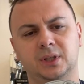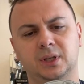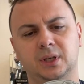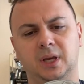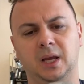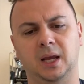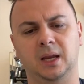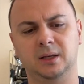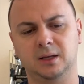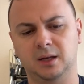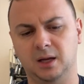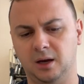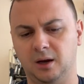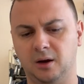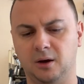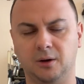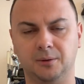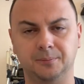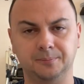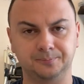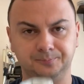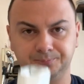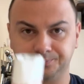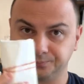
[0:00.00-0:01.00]
in
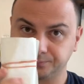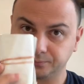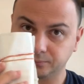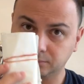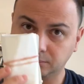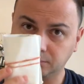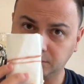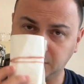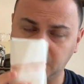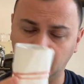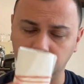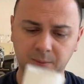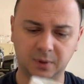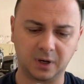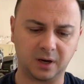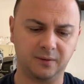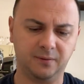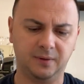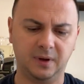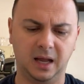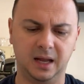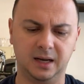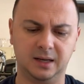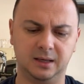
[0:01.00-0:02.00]
here, but I've
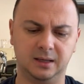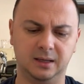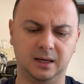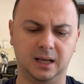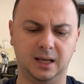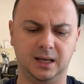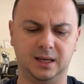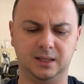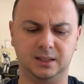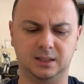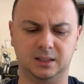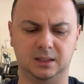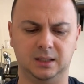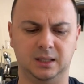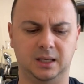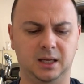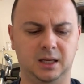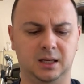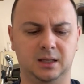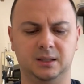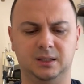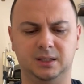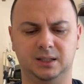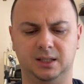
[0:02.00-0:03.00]
got it
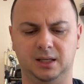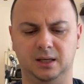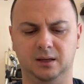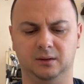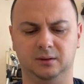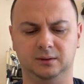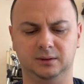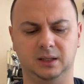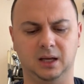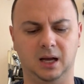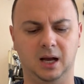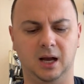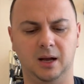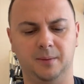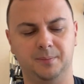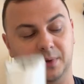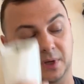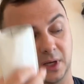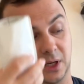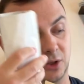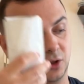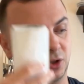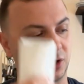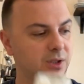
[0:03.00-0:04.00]
nicely sealed up
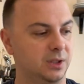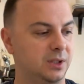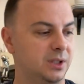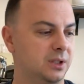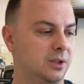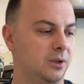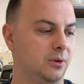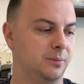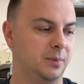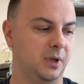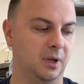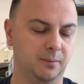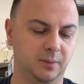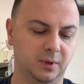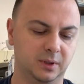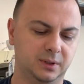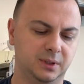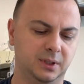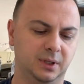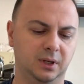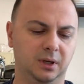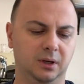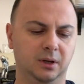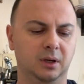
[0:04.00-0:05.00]
and I should still be able
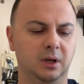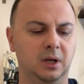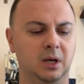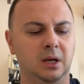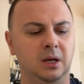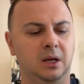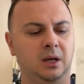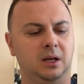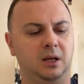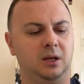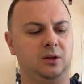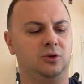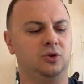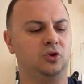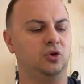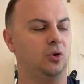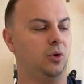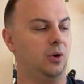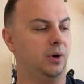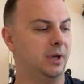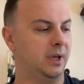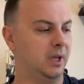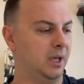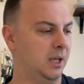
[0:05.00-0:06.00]
to
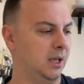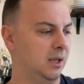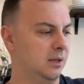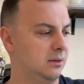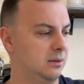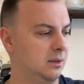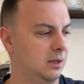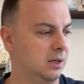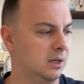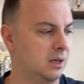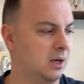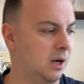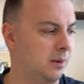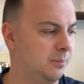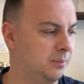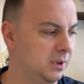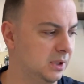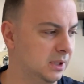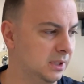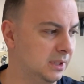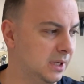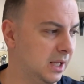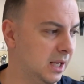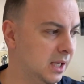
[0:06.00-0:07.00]
enjoy it a couple
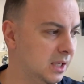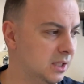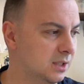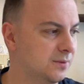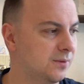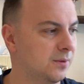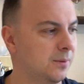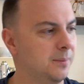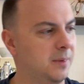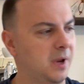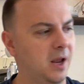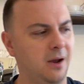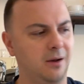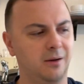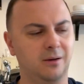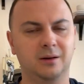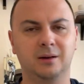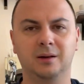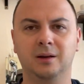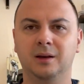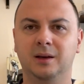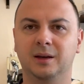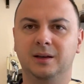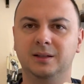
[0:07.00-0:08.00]
of days from now.
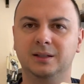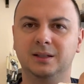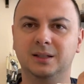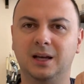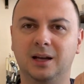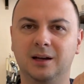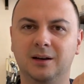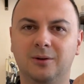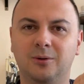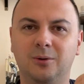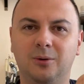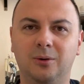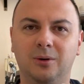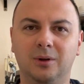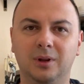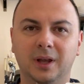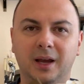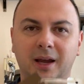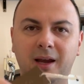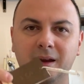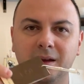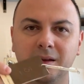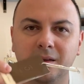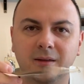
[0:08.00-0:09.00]
This is kind of cool,
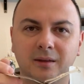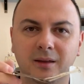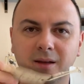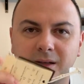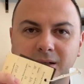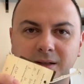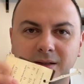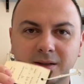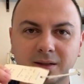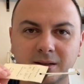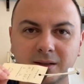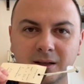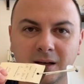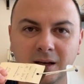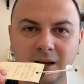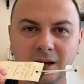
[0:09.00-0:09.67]
eh? This